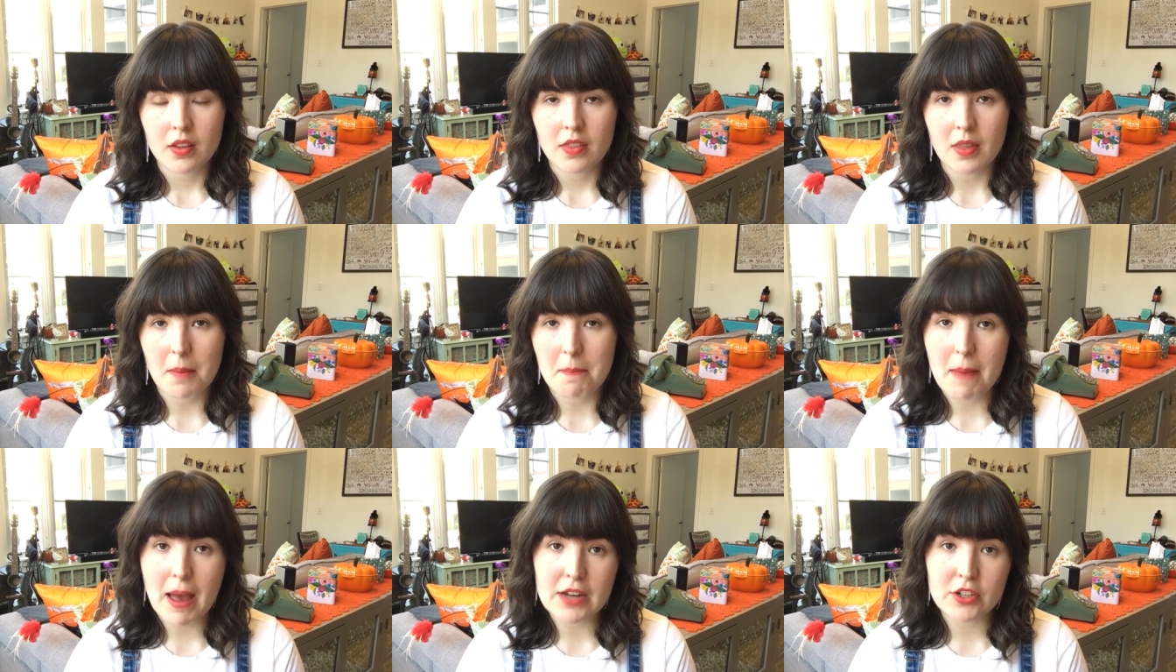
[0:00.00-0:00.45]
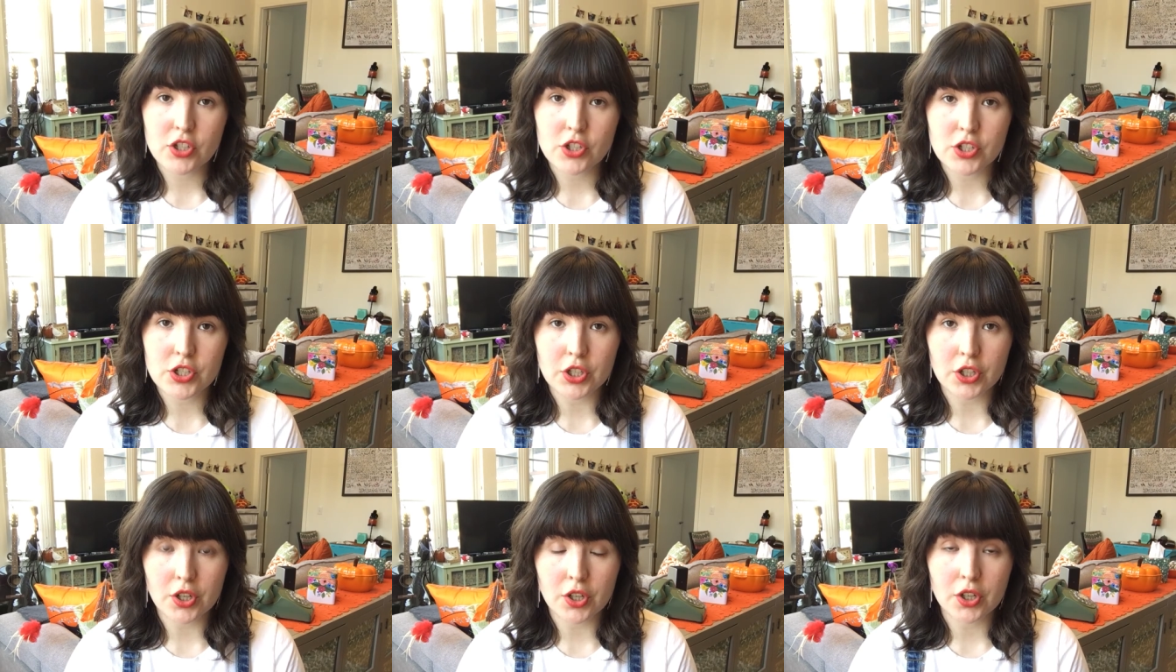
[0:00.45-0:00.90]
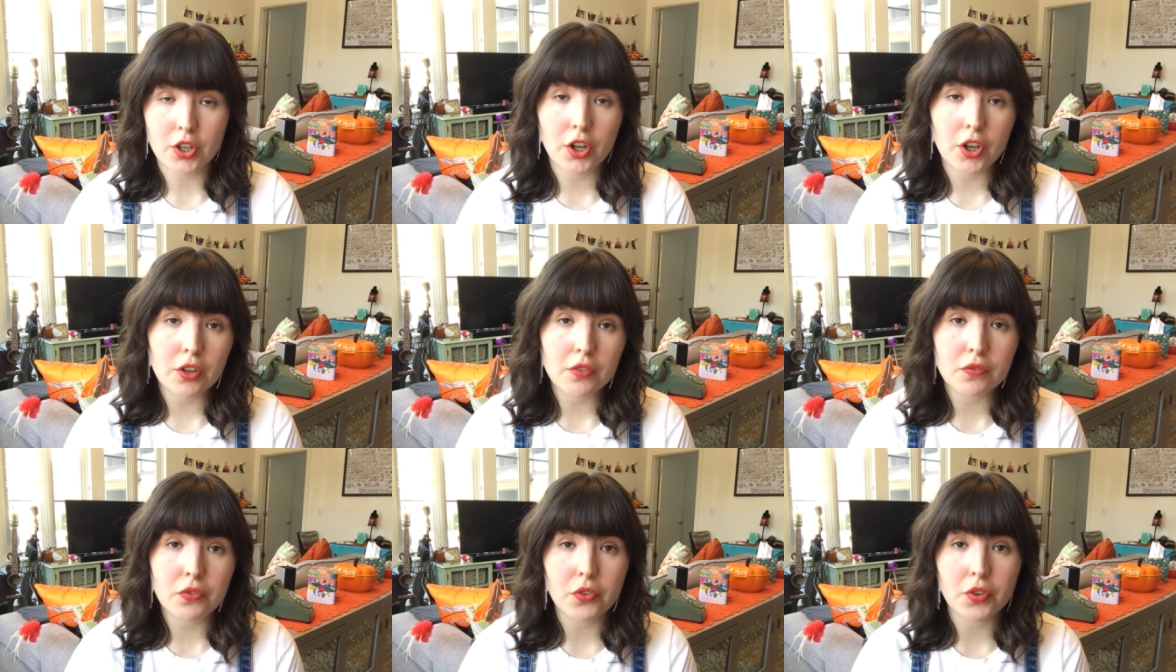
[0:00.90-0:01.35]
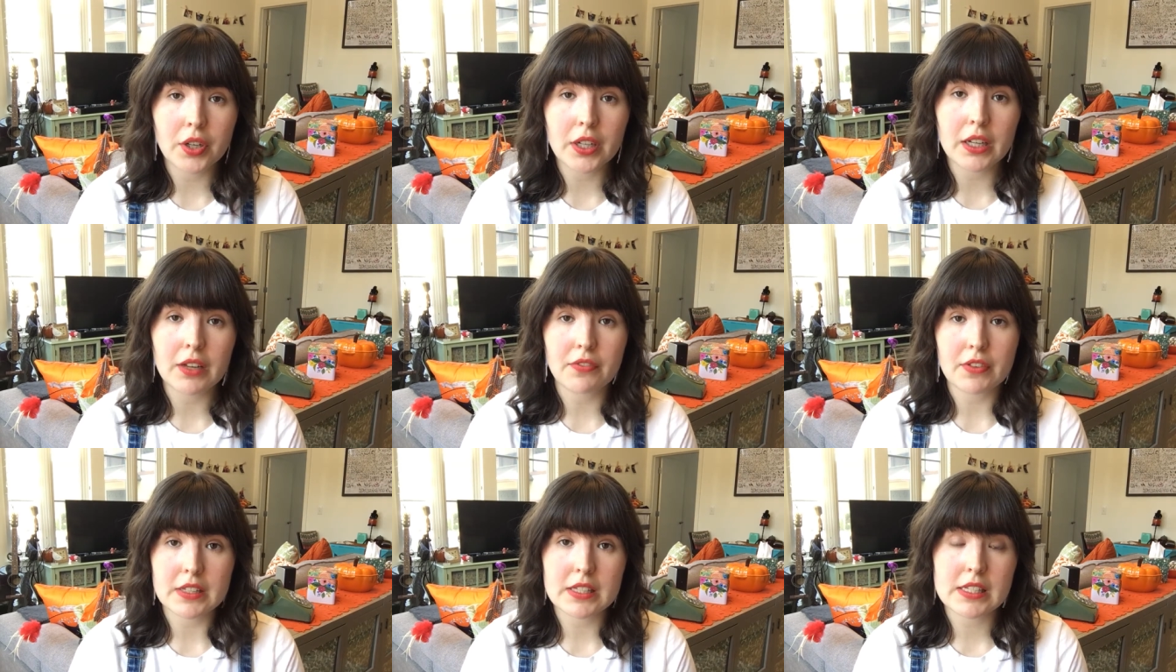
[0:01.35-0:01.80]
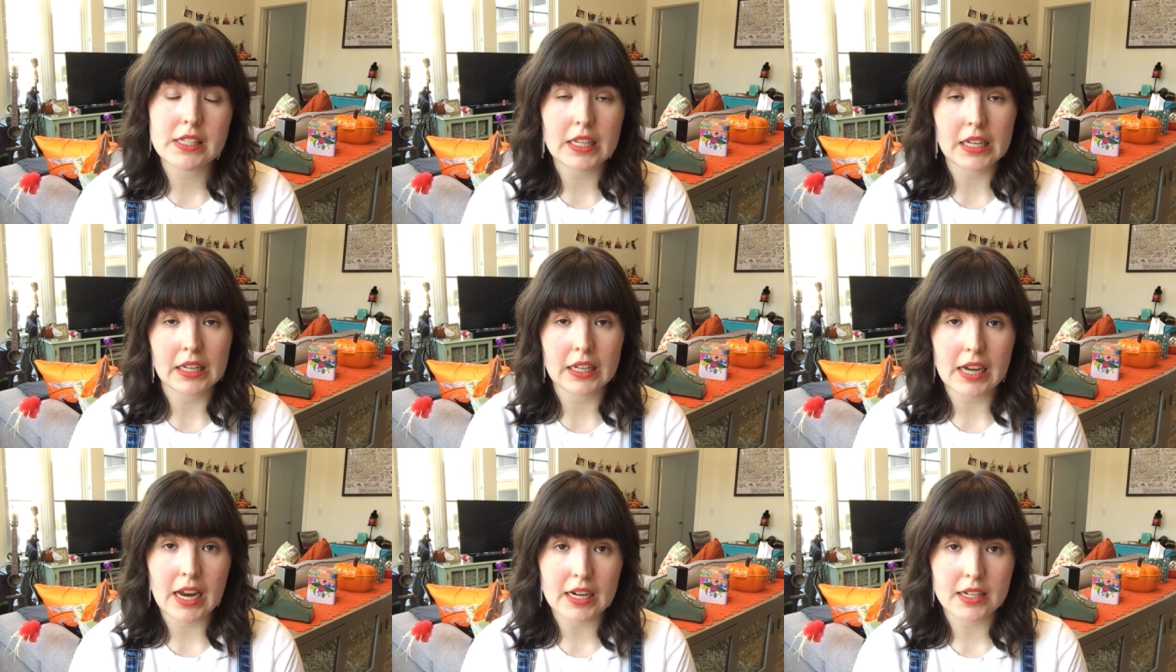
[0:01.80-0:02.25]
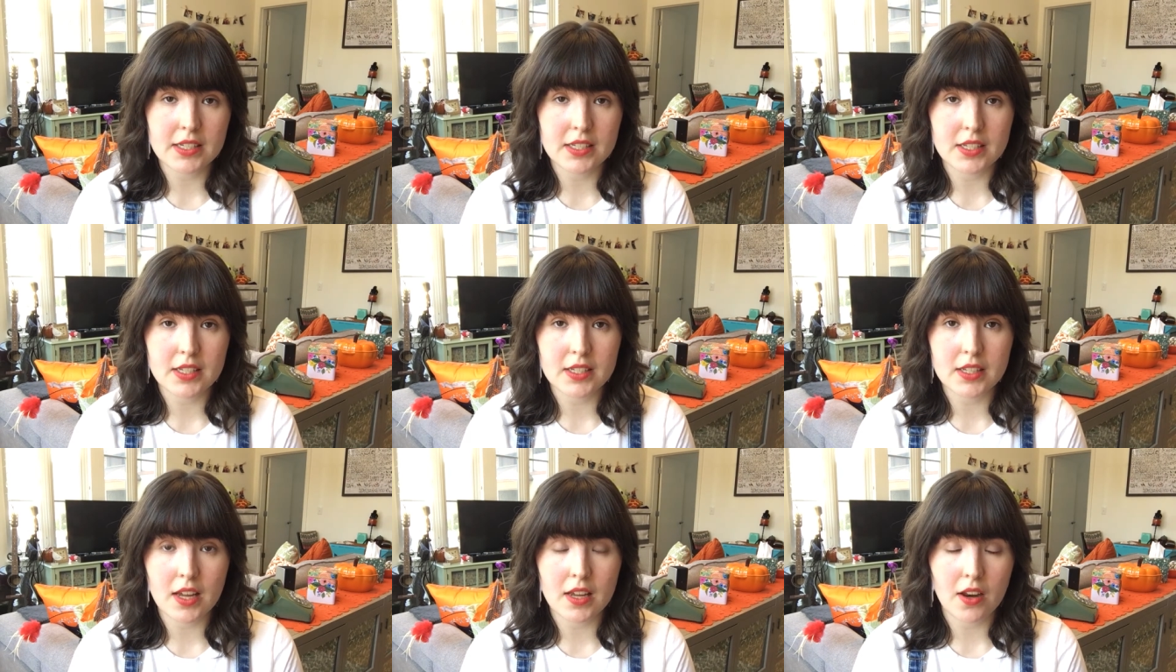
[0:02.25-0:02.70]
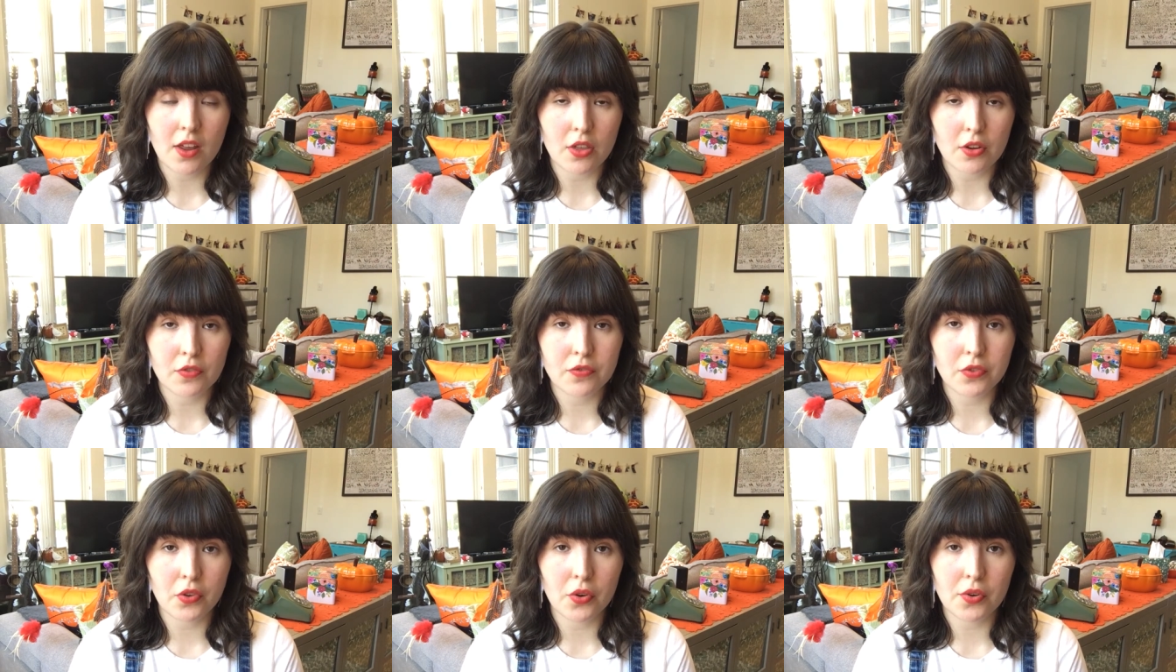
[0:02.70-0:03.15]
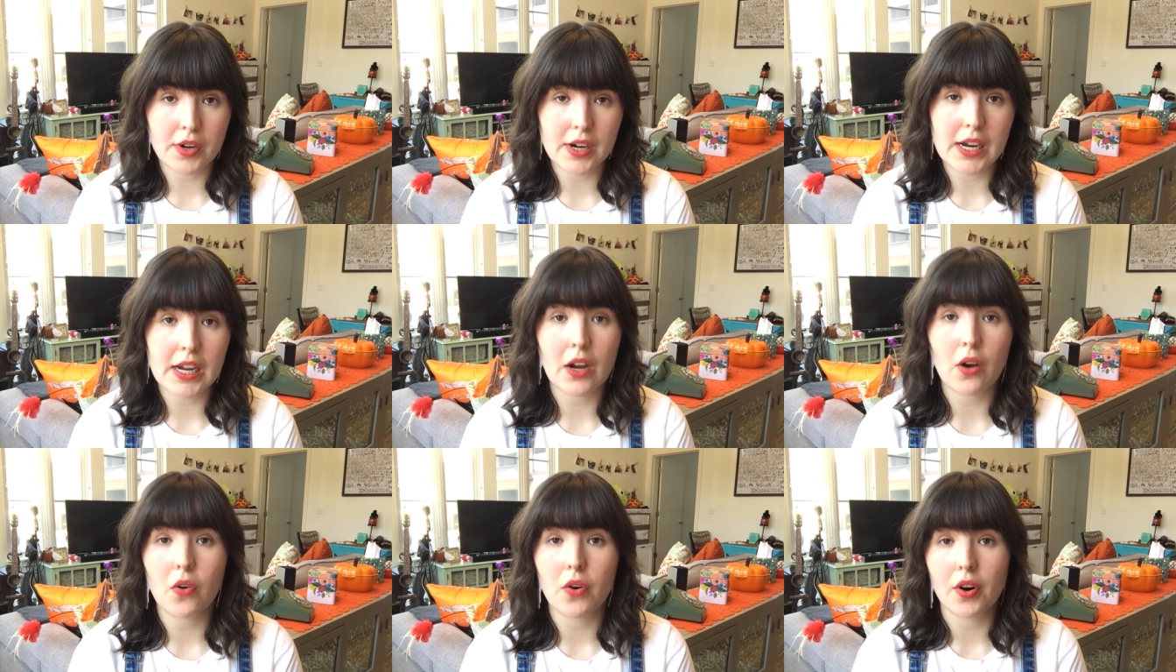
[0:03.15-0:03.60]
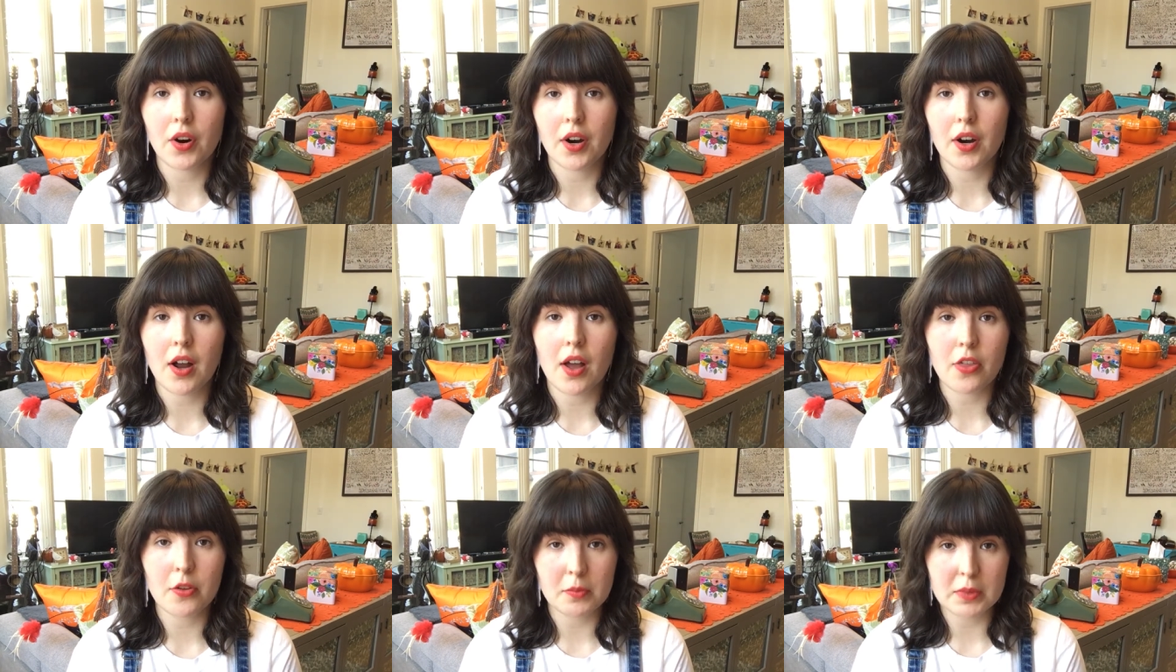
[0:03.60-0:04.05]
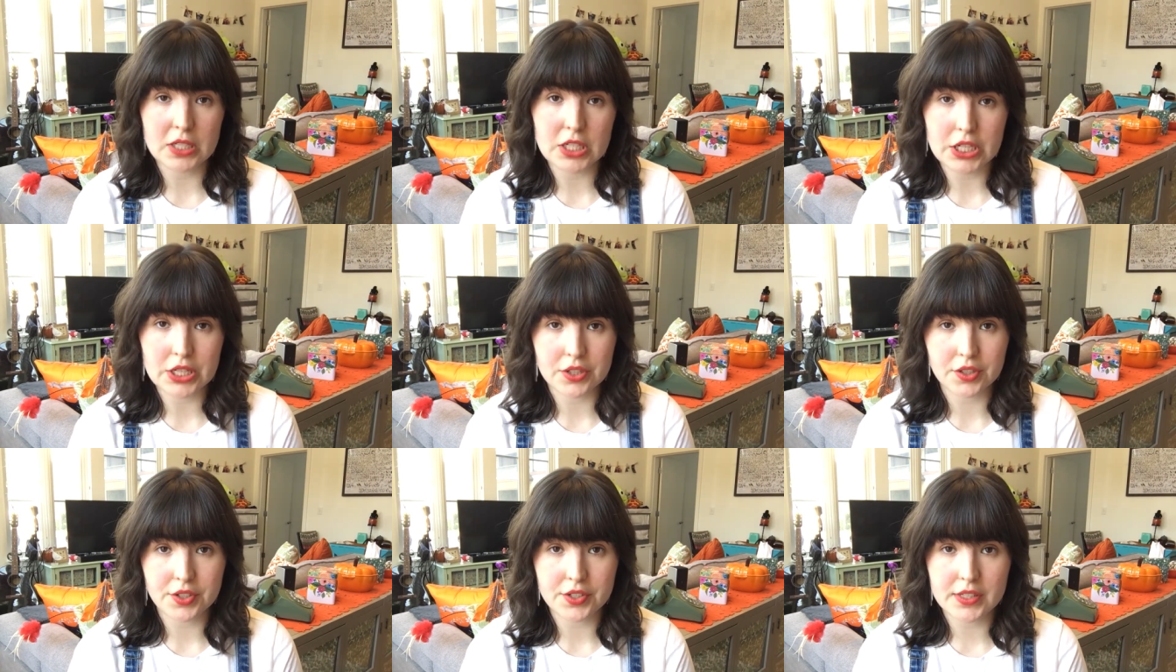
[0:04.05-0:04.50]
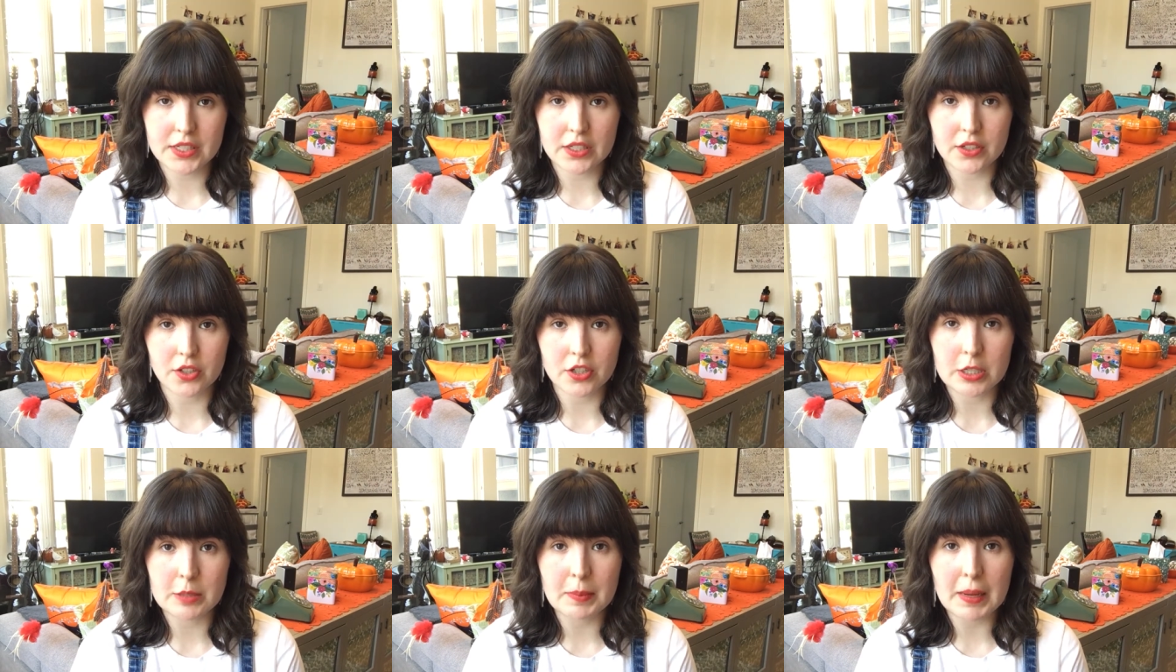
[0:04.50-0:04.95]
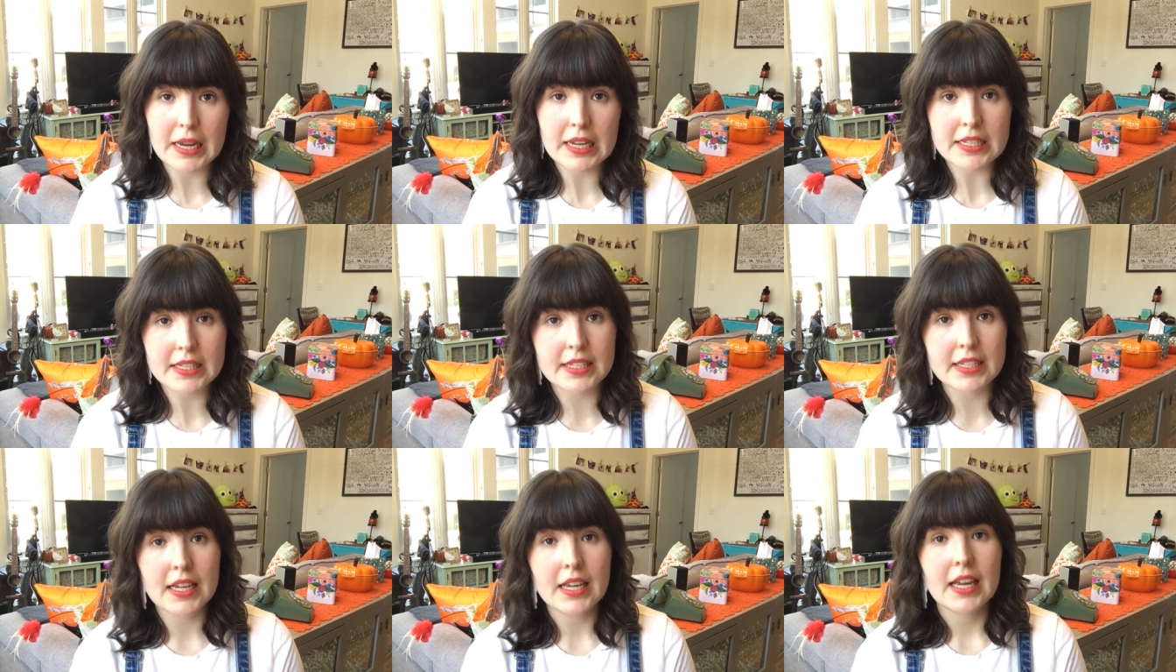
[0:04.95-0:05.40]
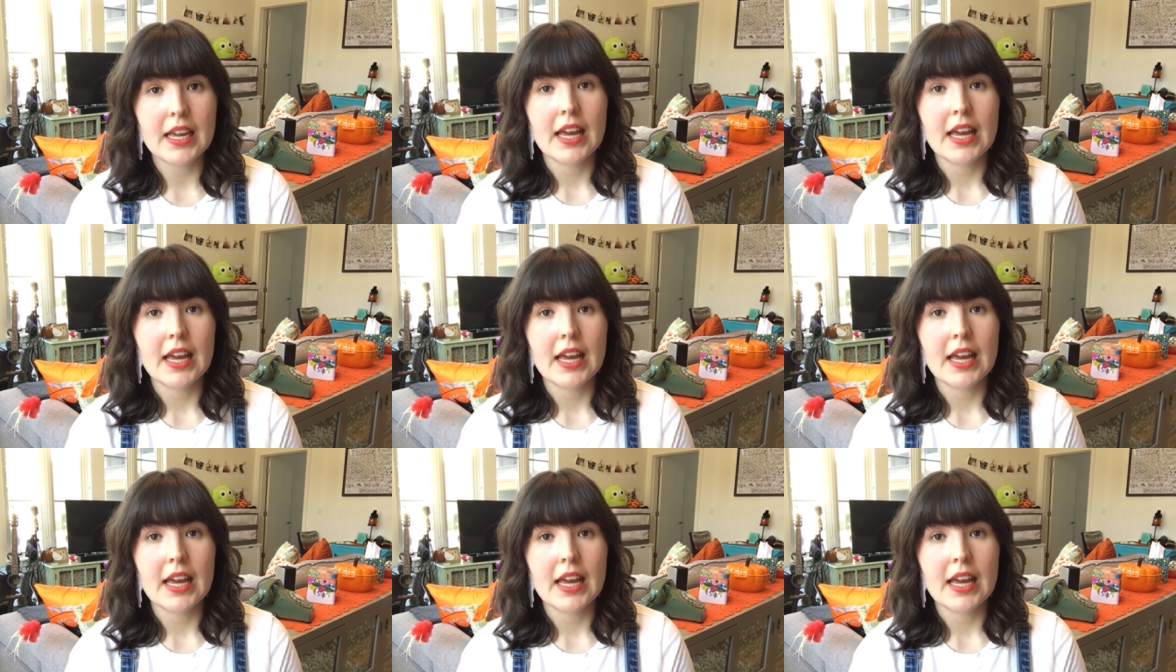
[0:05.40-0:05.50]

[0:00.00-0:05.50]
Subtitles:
that matches your current flooring if it's sitting next to another flooring or other materials in your space,